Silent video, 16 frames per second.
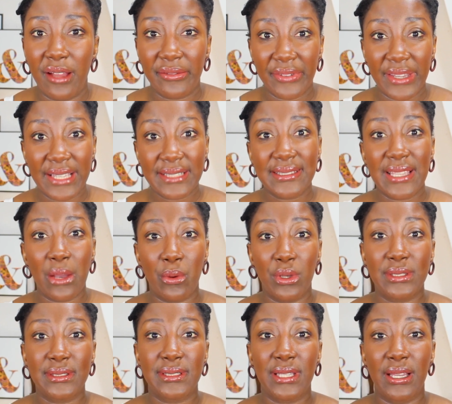First I
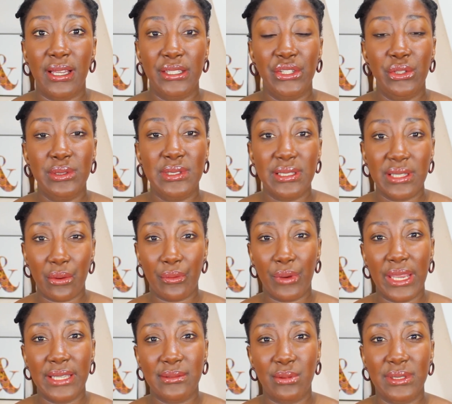was using the
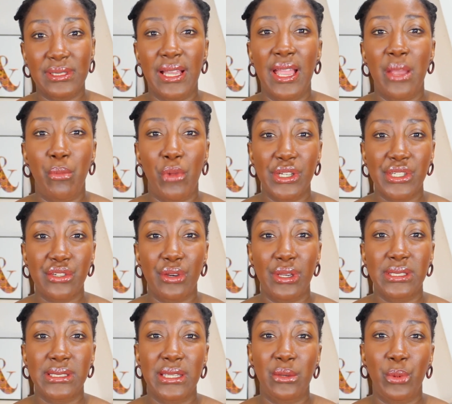rice water and
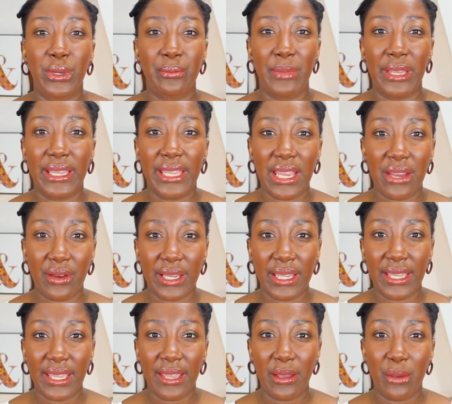moisturizing with my
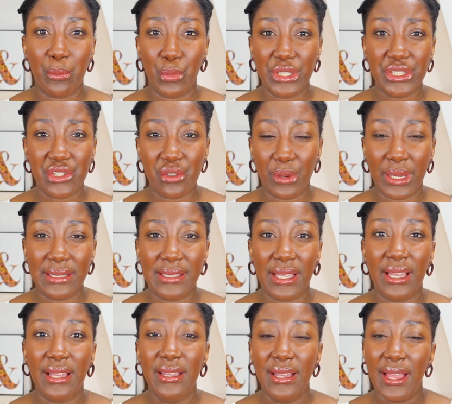Keracare
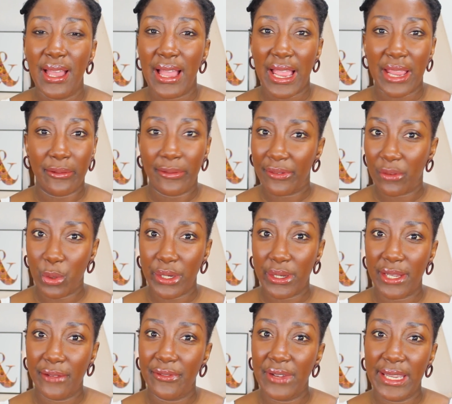moisturizer. I
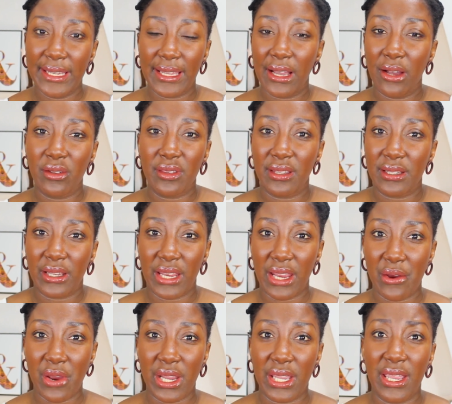quickly find out that the
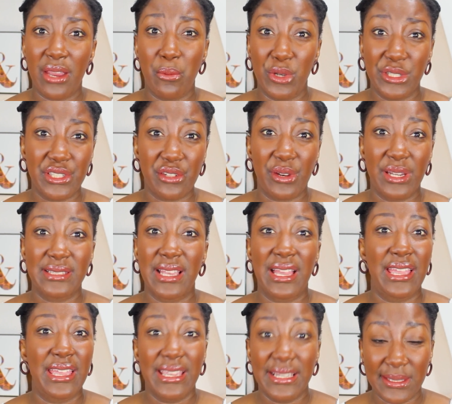Keracare
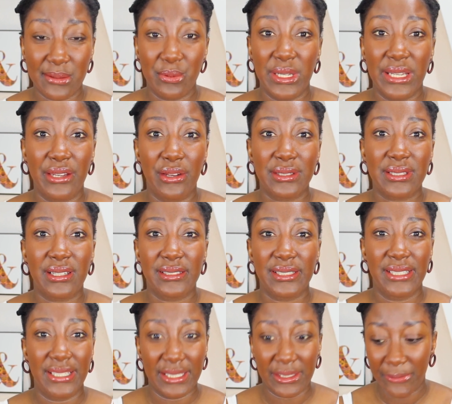moisturizer is really not
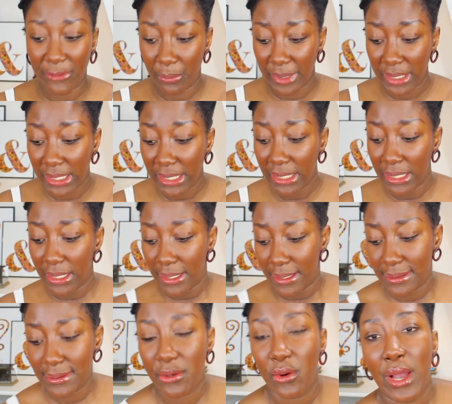cutting it for me,
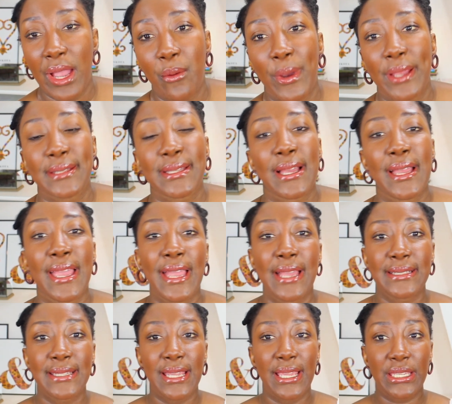so I went
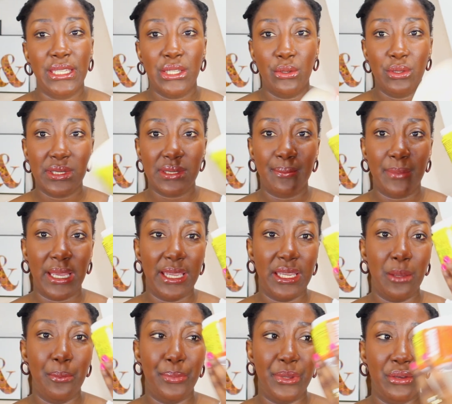ahead and used
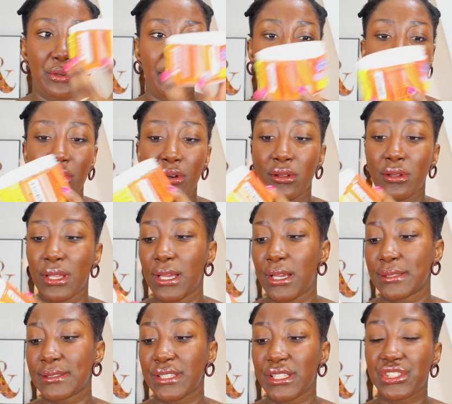my beautiful
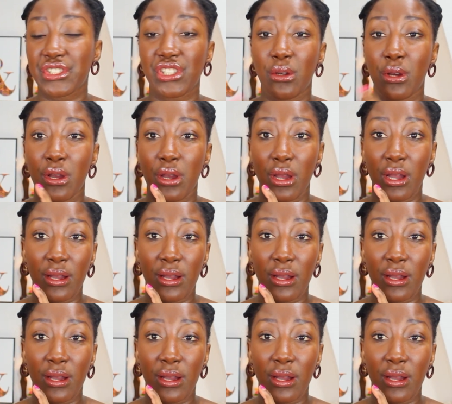texture